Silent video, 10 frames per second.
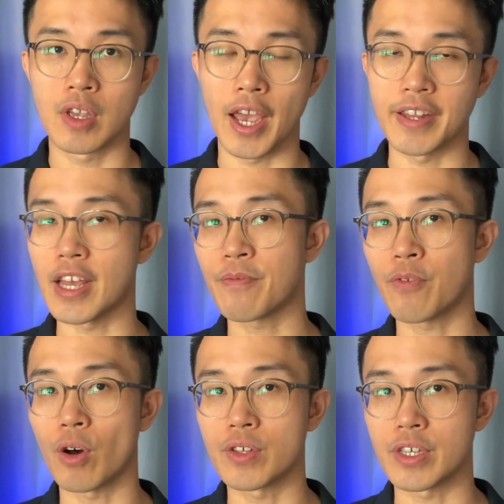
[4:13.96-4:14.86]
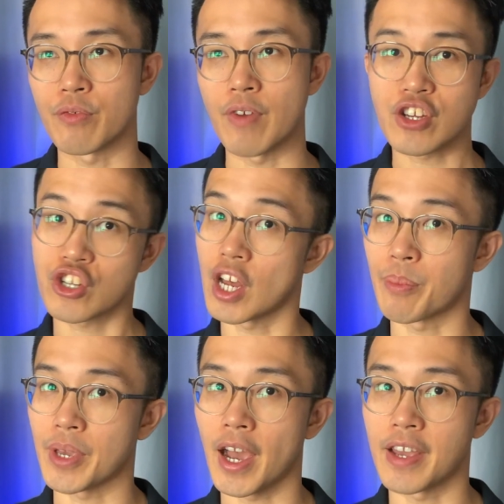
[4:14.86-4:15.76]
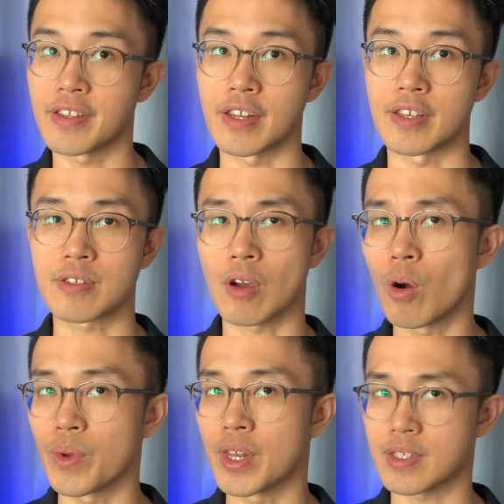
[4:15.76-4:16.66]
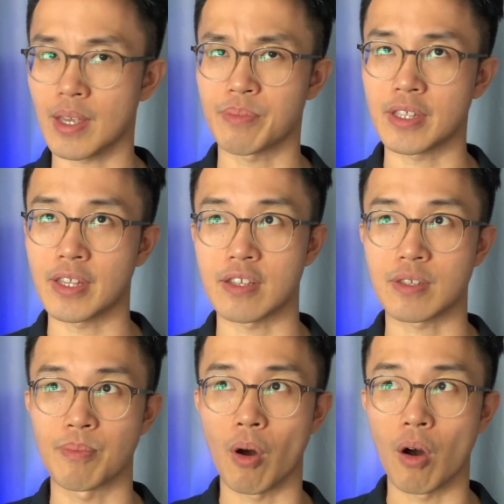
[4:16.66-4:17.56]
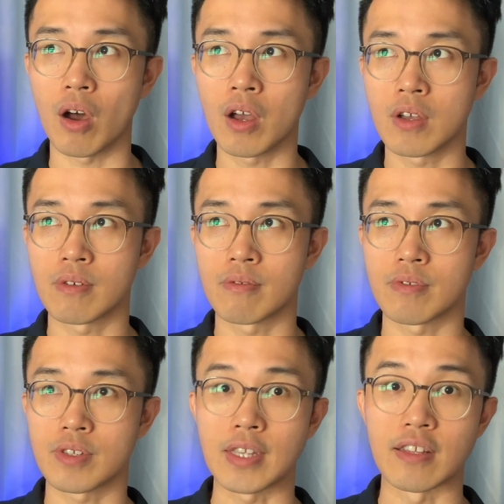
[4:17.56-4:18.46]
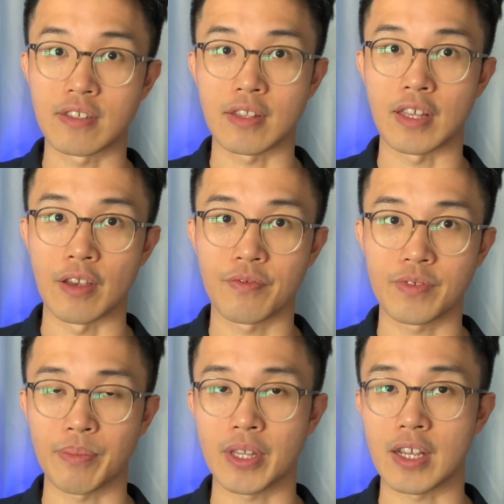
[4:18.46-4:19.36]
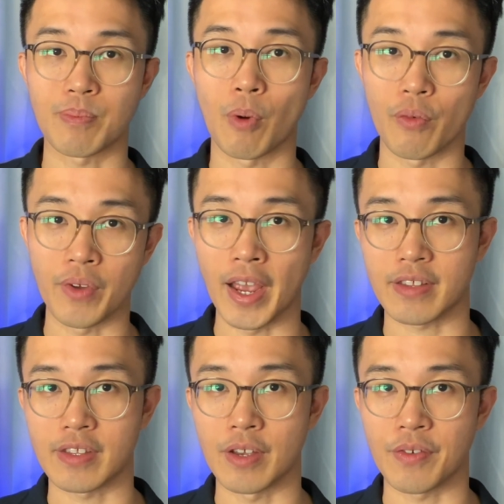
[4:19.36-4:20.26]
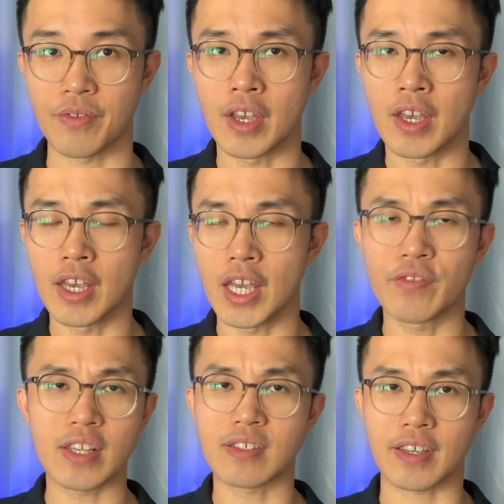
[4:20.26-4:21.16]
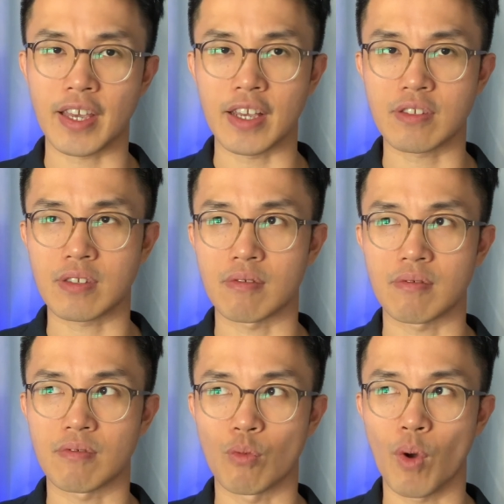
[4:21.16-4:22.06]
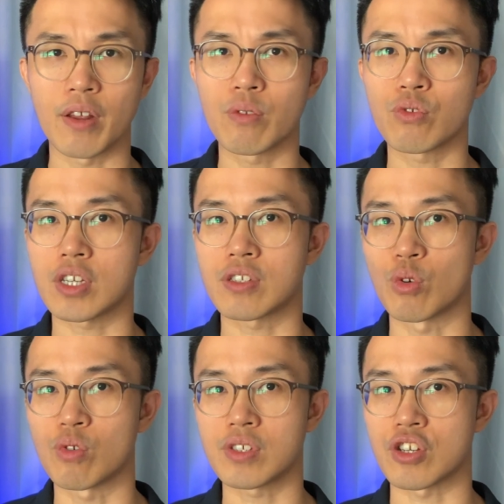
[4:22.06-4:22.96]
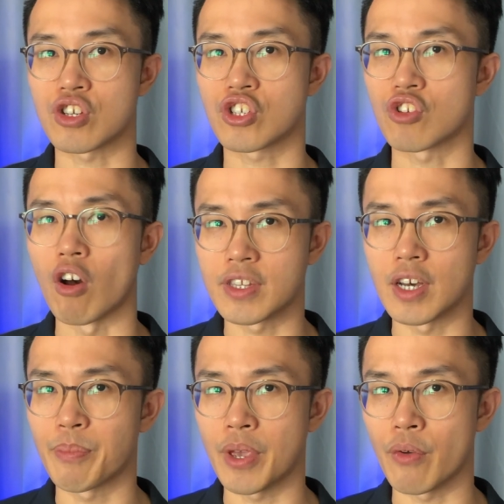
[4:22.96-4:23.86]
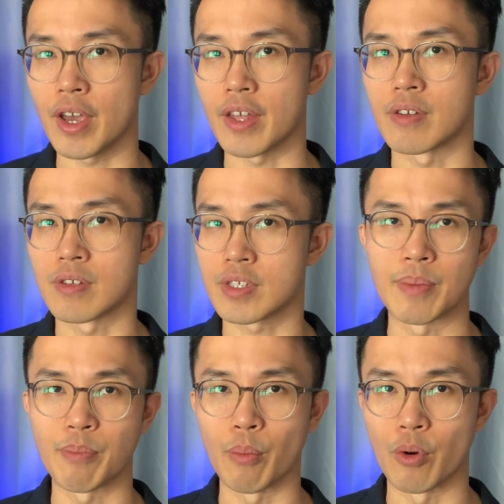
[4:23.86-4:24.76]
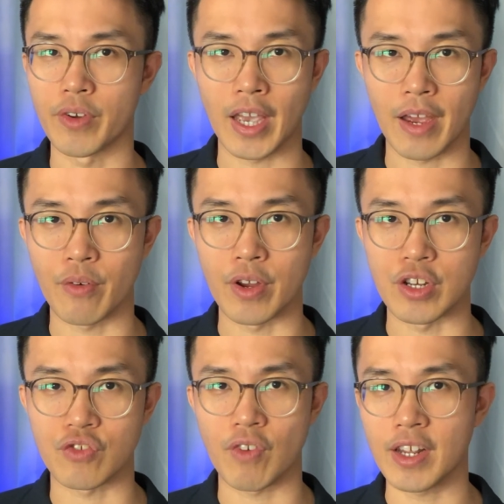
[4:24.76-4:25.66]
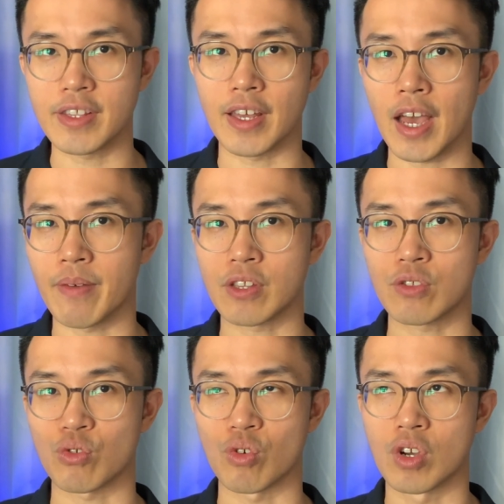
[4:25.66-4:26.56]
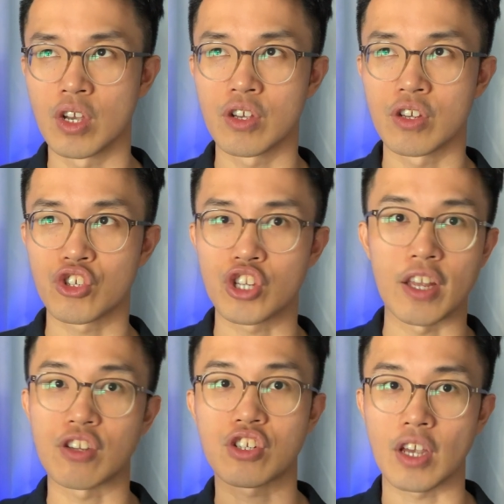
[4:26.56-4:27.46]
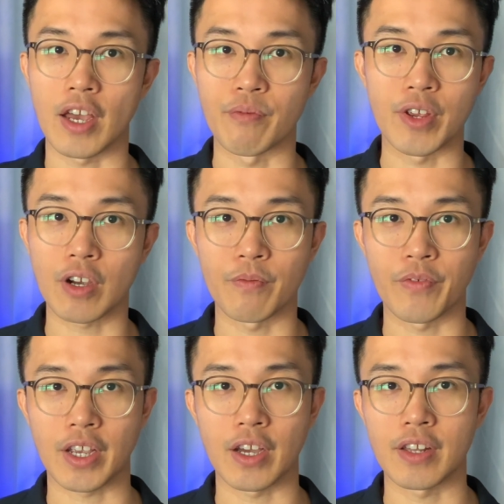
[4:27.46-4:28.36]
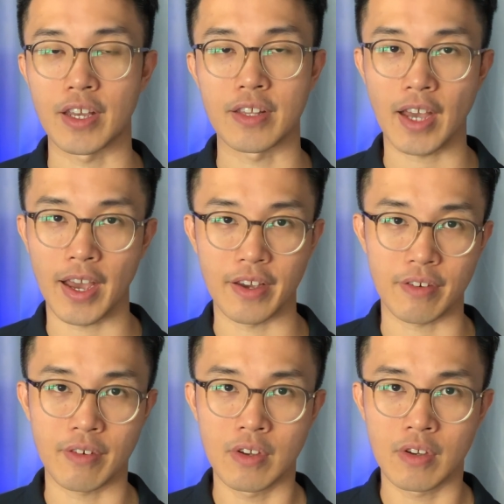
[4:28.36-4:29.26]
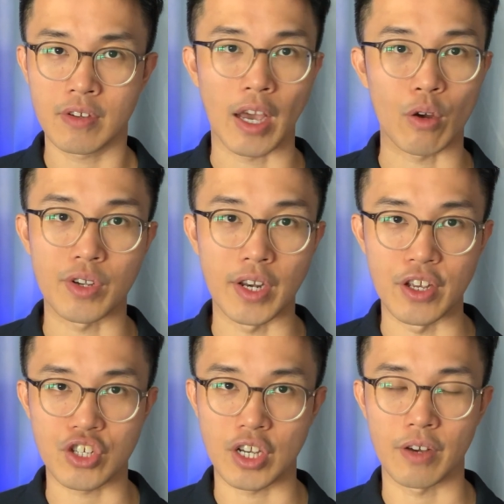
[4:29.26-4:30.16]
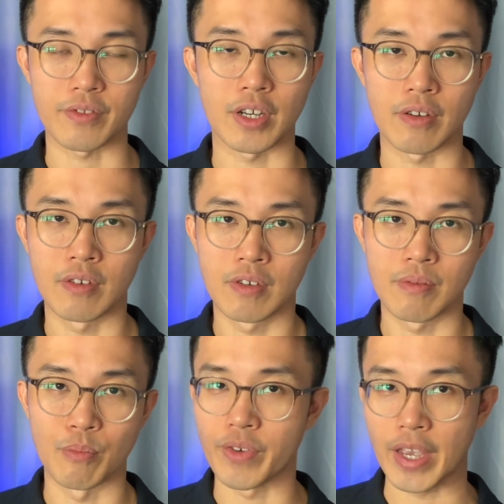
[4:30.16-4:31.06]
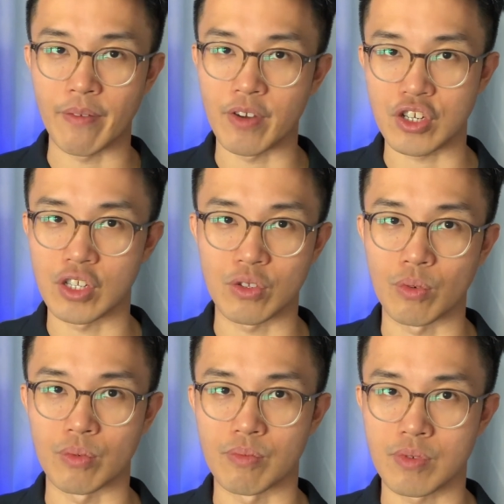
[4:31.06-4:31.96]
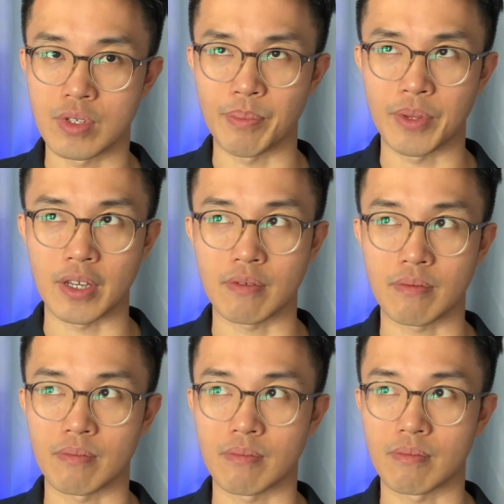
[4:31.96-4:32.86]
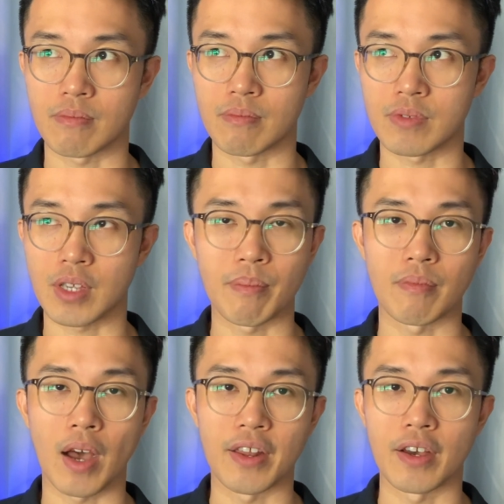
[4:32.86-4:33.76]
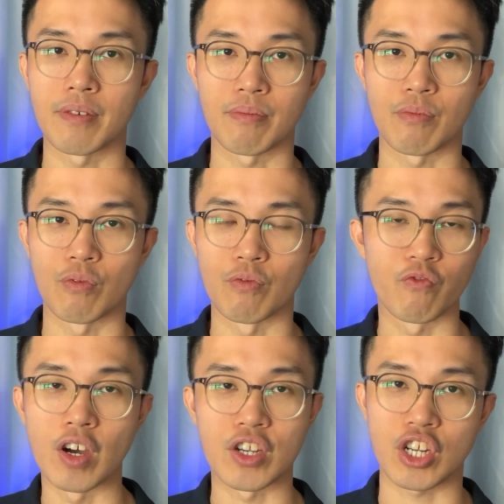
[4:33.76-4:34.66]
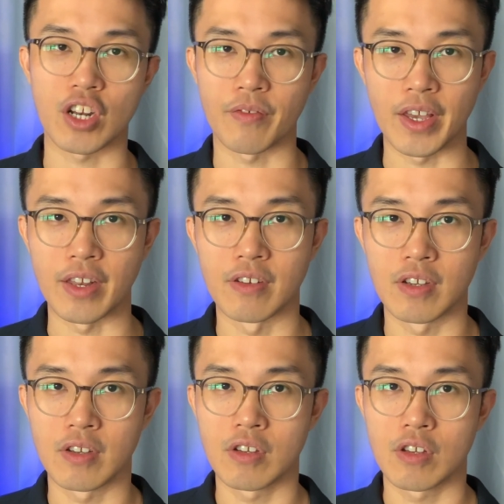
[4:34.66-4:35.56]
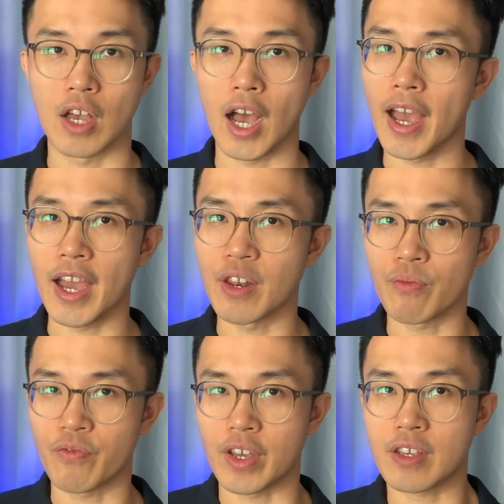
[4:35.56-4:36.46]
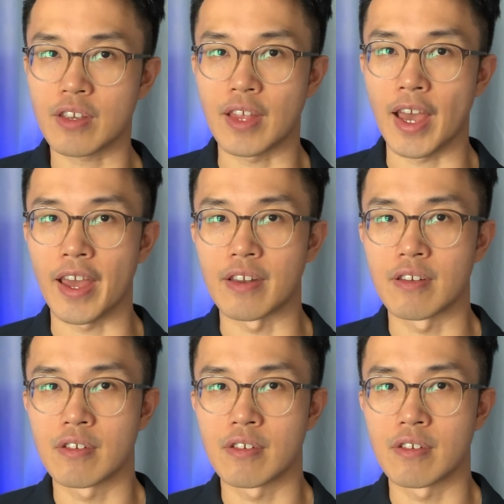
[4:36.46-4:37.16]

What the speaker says: And therefore, the rationale behind it is, we need something that's more sensitive, something that's more reactive. If that's the case, why don't you just use a shorter period simple moving average rather than having to change and reconfigure the entire calculation of the moving average into some other version of it? I don't think that